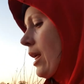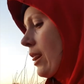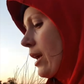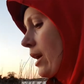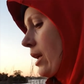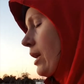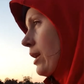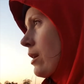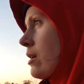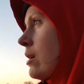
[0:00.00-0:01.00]

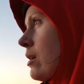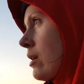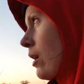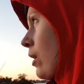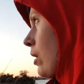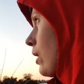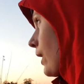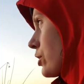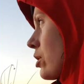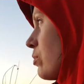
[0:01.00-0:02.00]
then
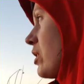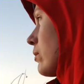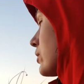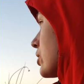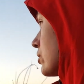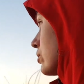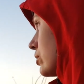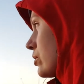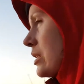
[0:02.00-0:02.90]
I should be able to lose